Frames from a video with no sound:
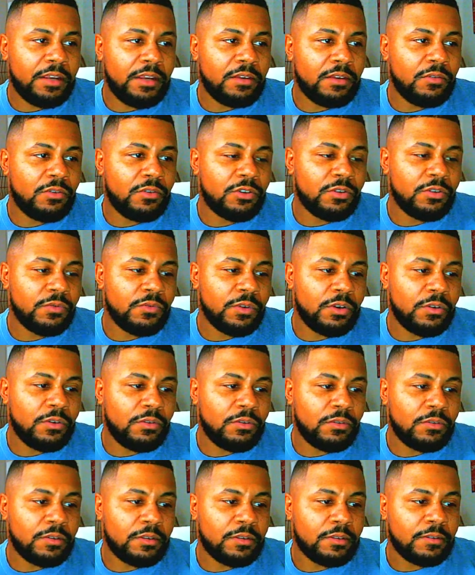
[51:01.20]
on the road,
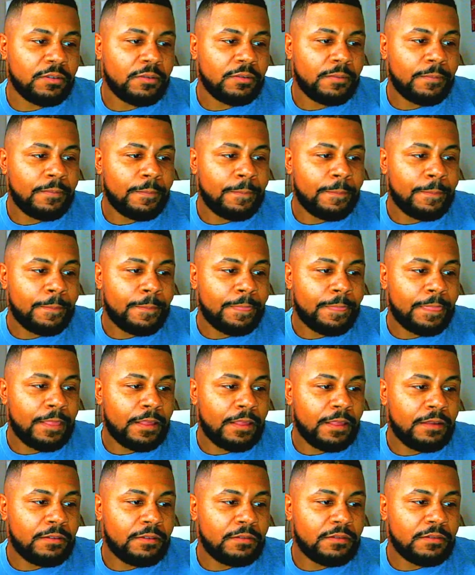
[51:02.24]

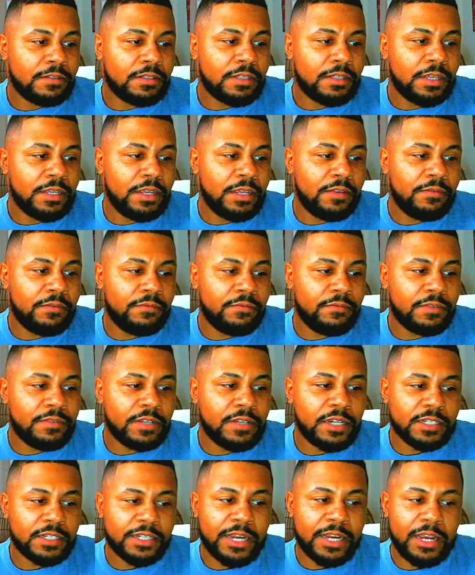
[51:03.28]
10
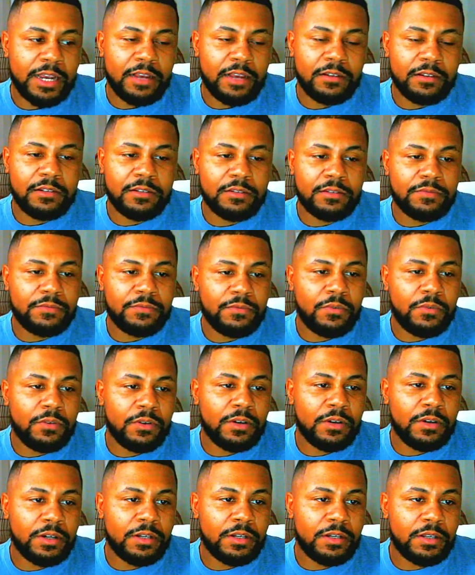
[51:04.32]
touchdowns
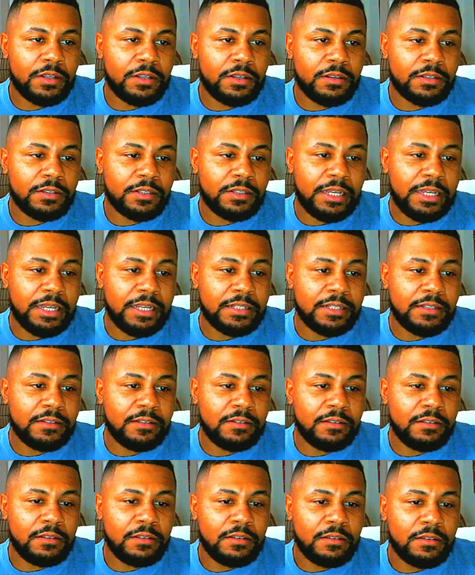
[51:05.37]
for the season,
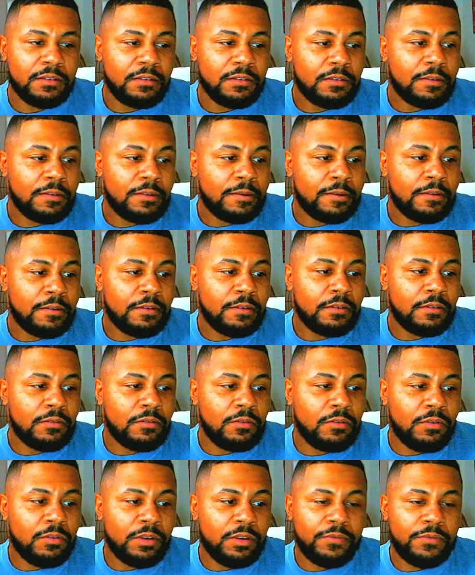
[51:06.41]

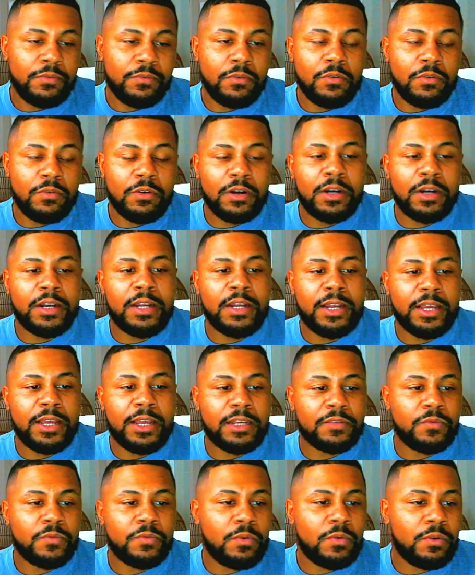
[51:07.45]
only 4 in the last
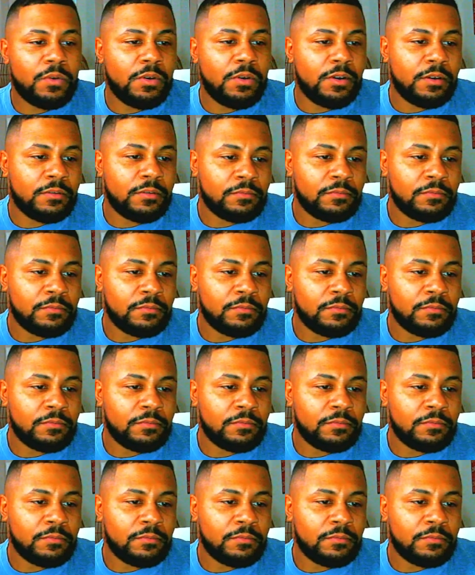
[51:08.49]
4.